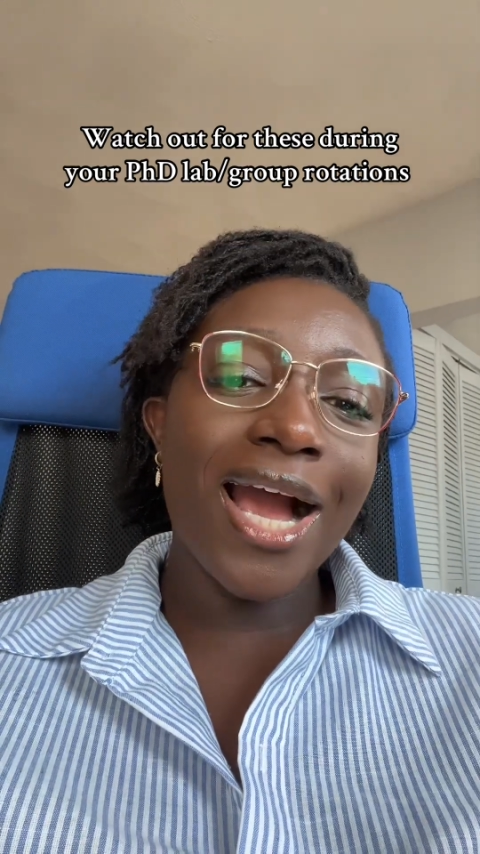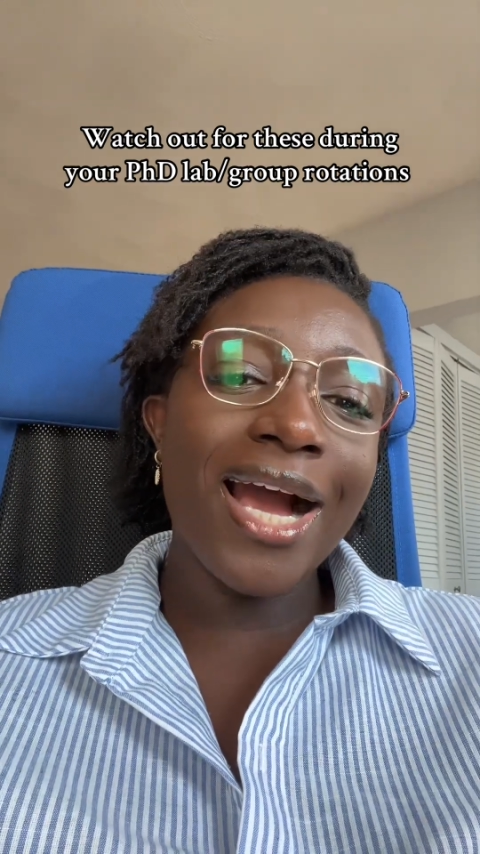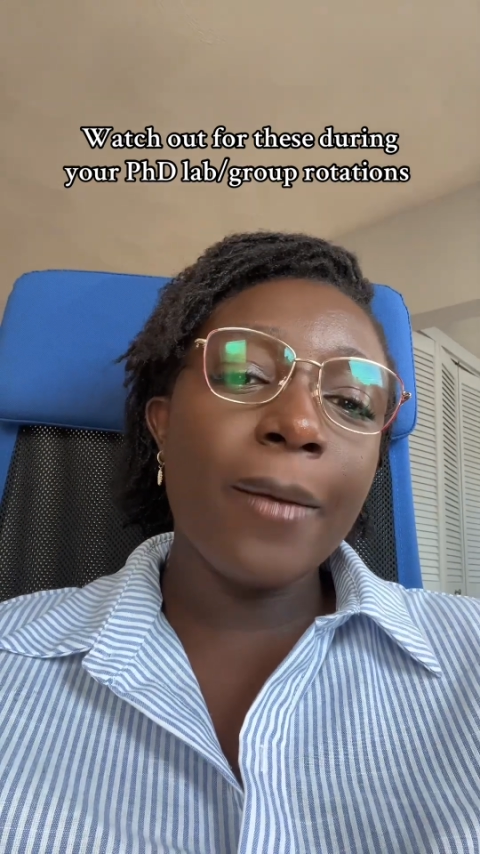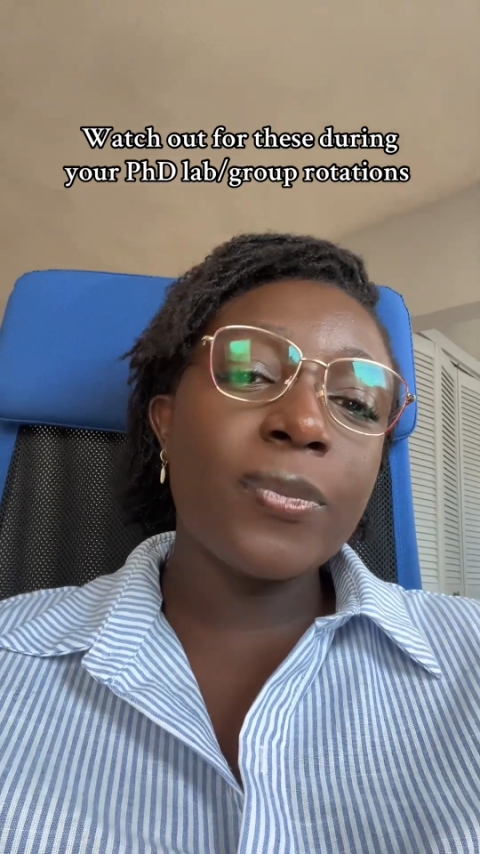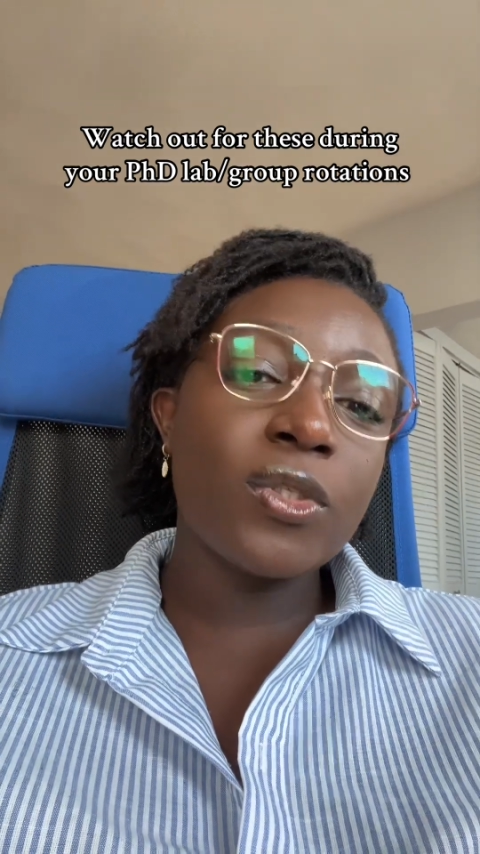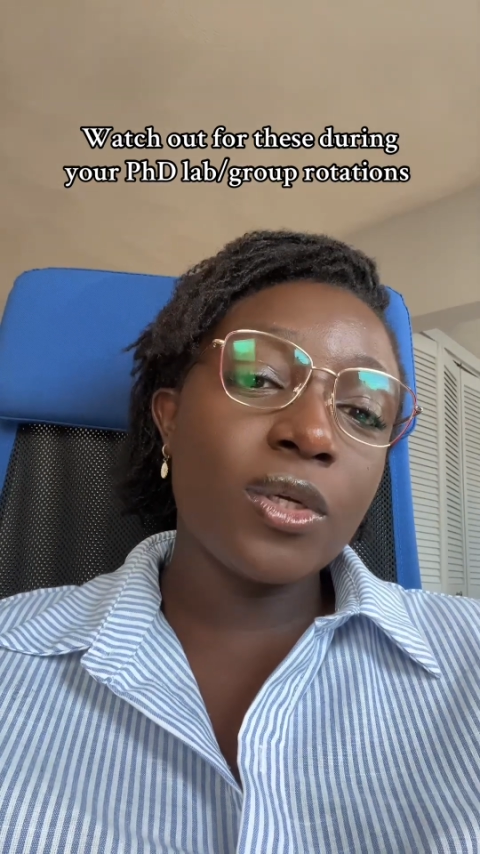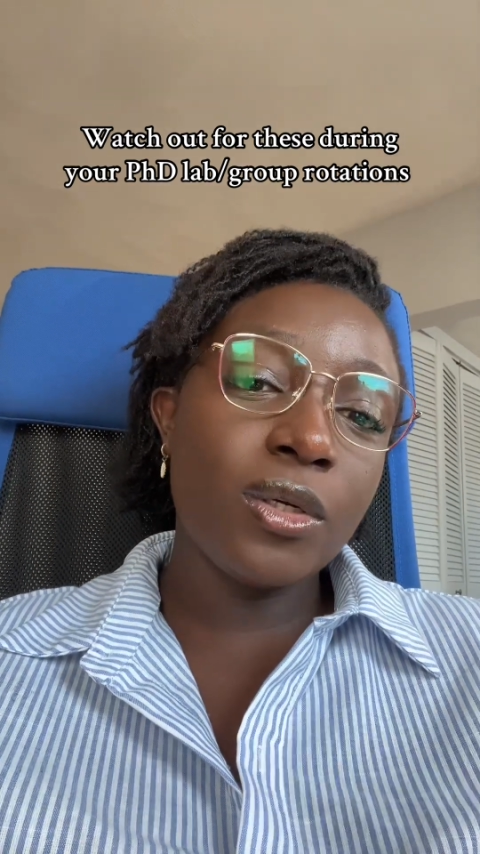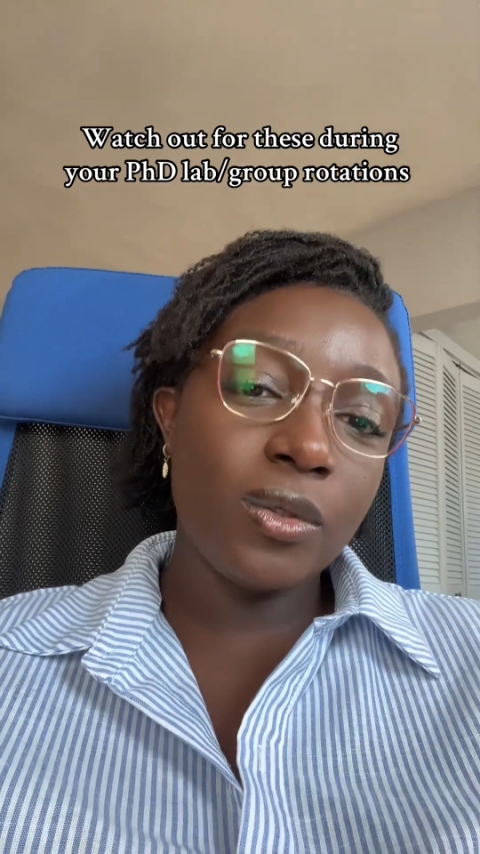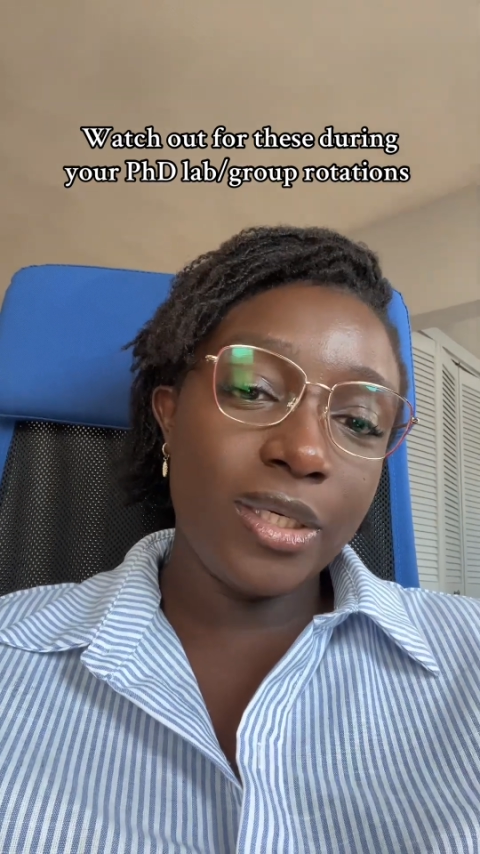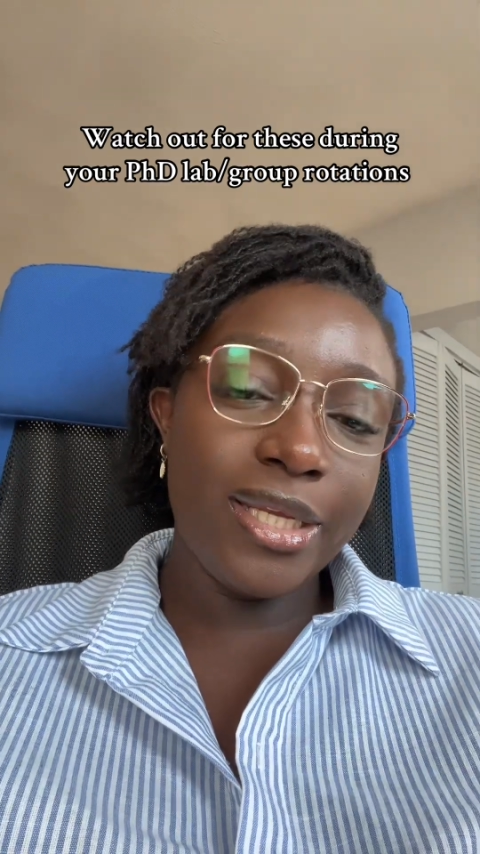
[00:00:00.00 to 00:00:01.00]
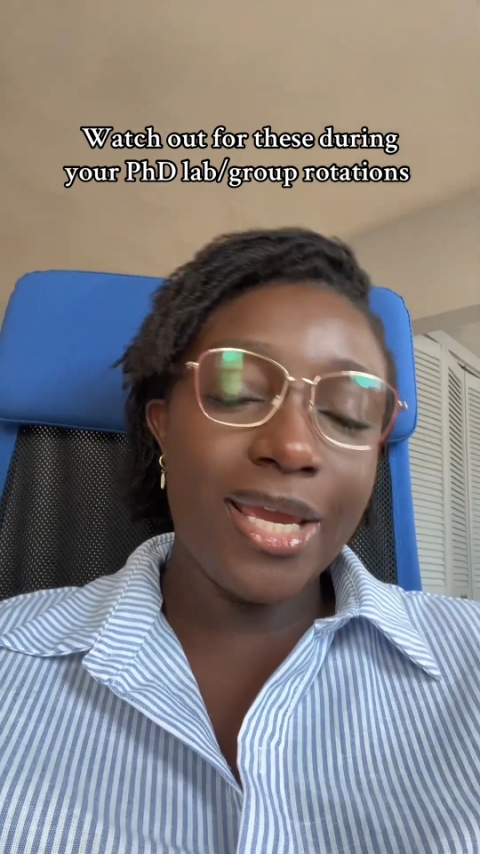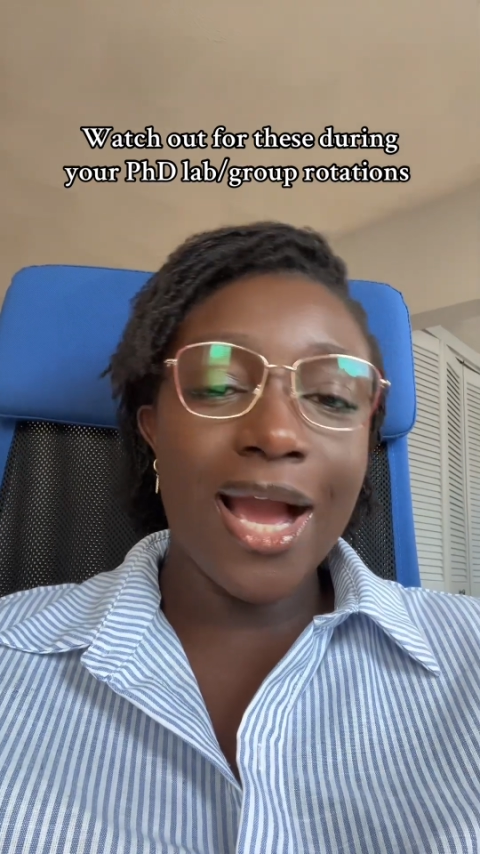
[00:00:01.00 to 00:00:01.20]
absolutely